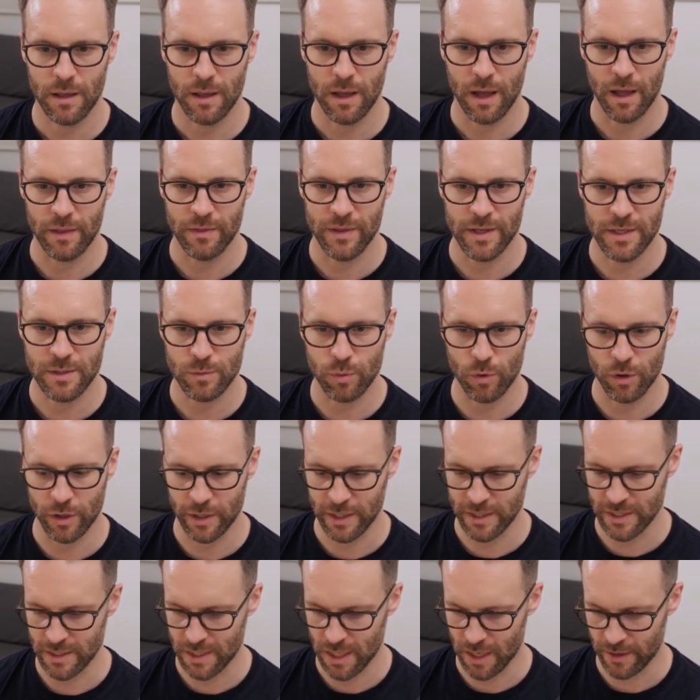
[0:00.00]
and this one
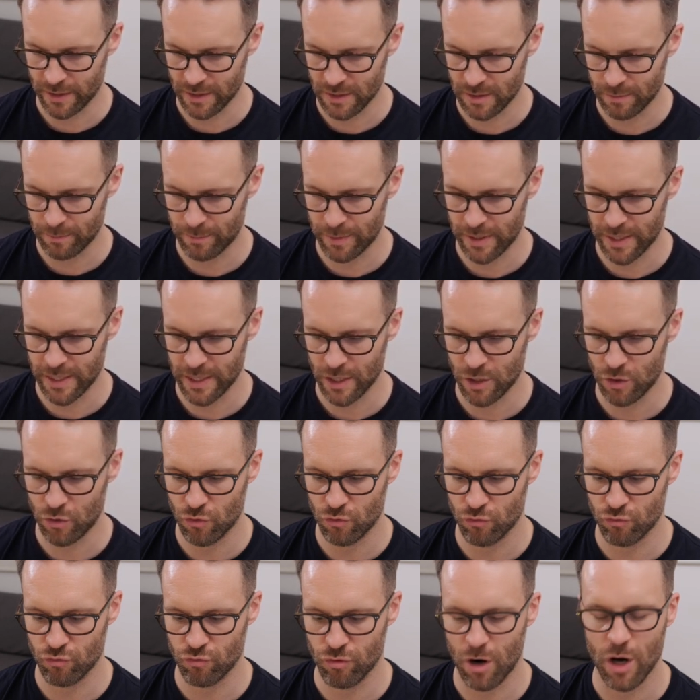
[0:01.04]
is going to be
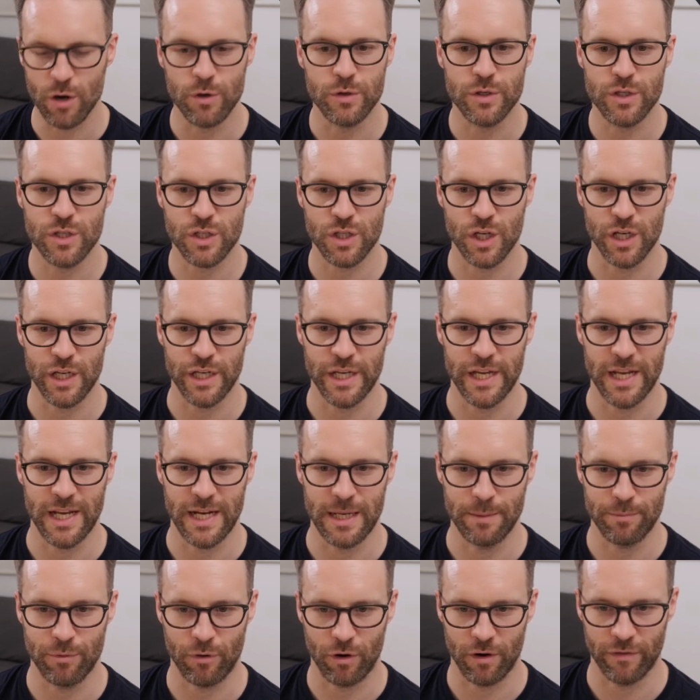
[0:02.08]
gross
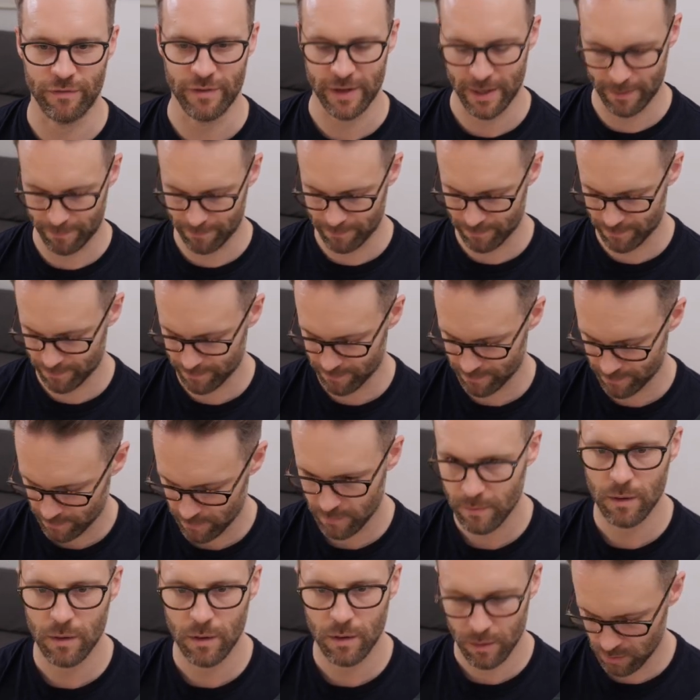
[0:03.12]
yearly profit
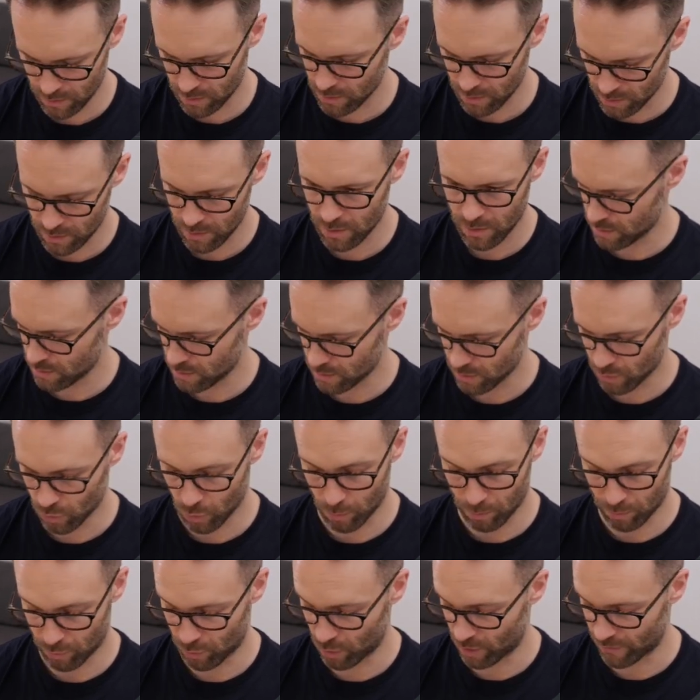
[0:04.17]
or
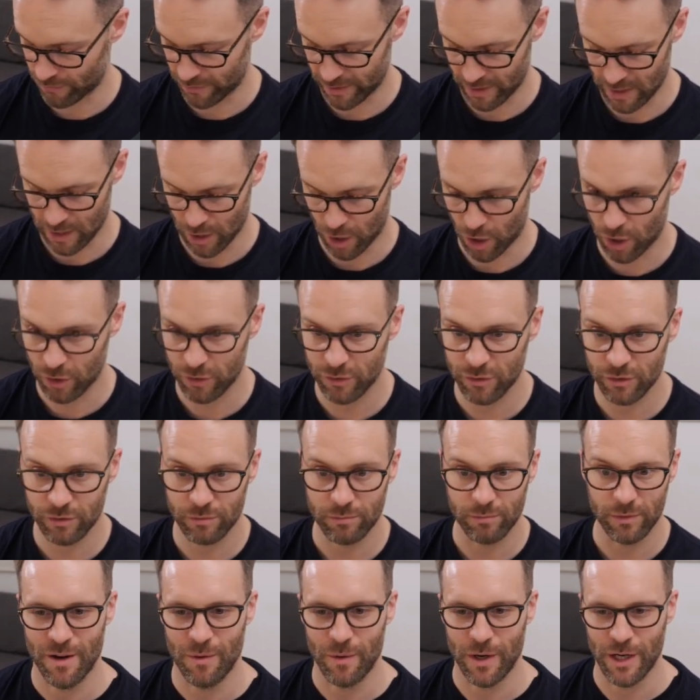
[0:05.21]
profit loss.
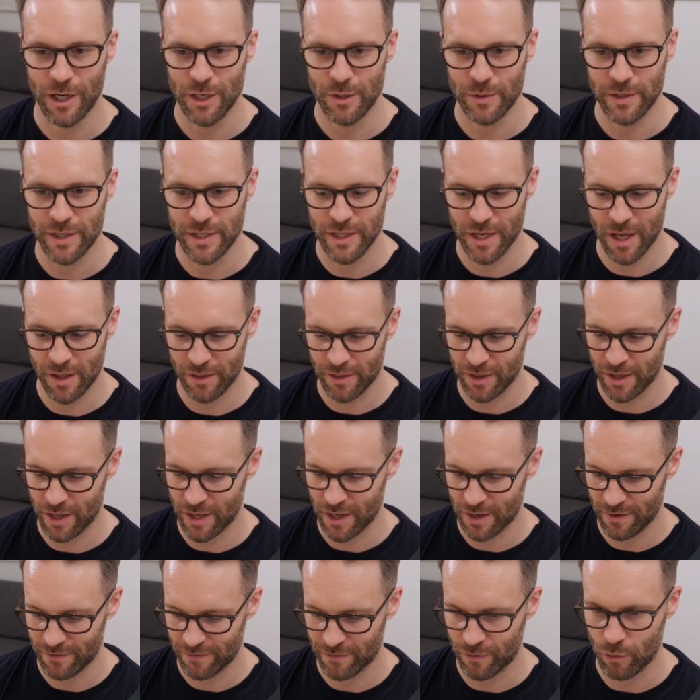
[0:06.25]
We're gonna do
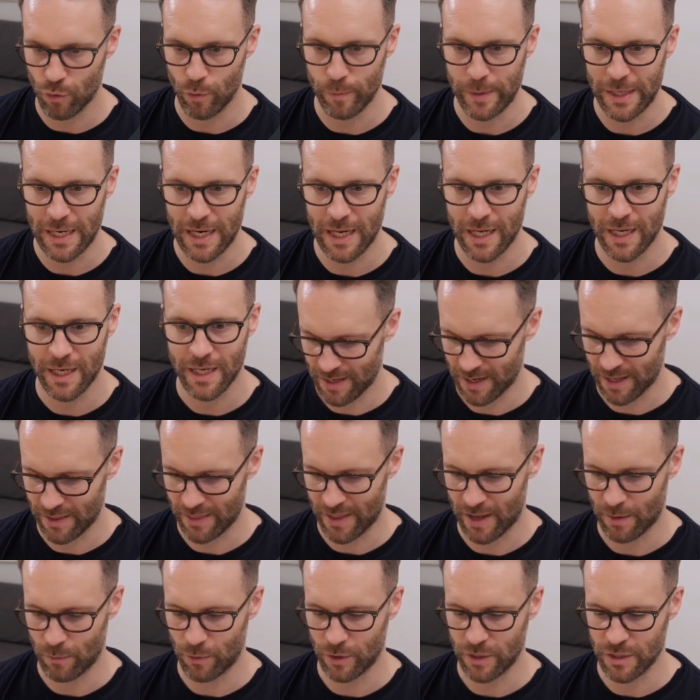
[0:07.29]
another formula and
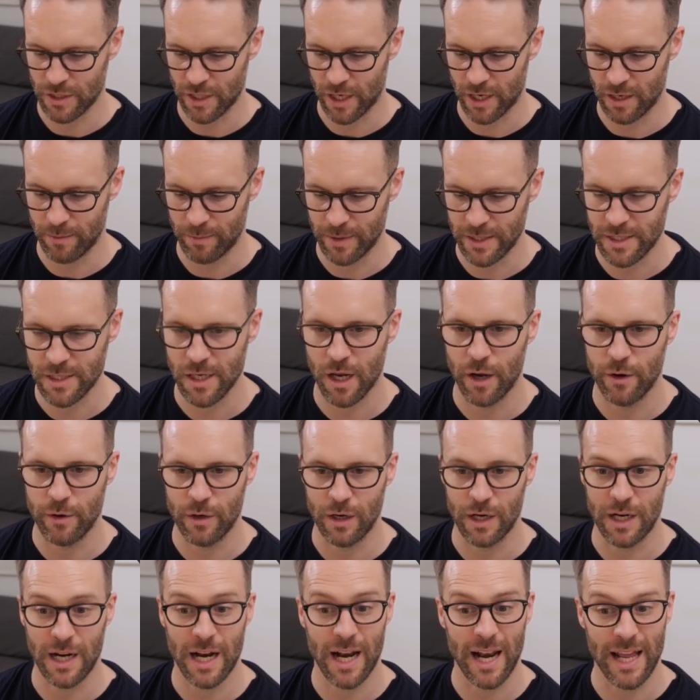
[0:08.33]
that one is gonna to be
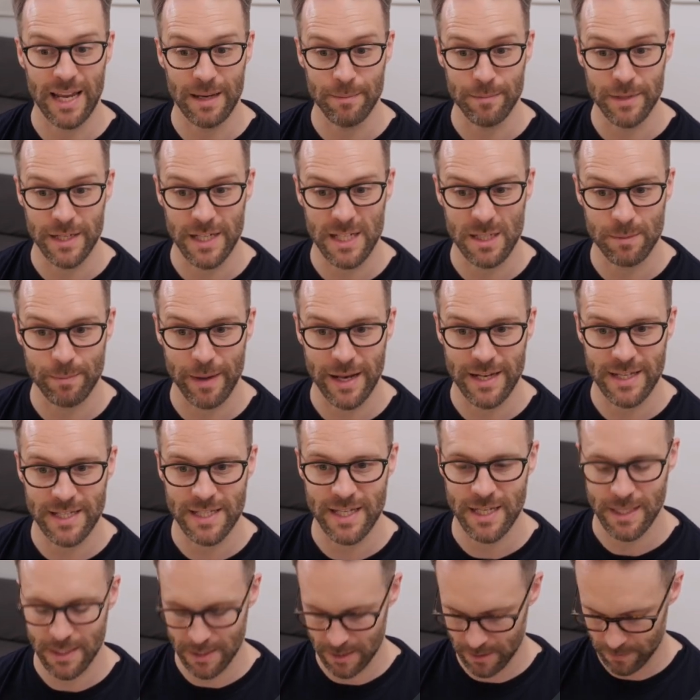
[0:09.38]
total claimed
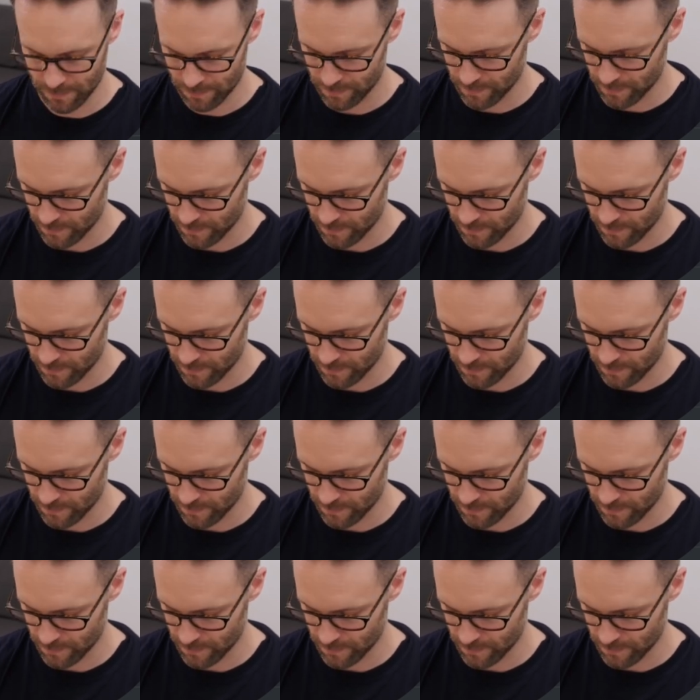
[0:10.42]
expenses.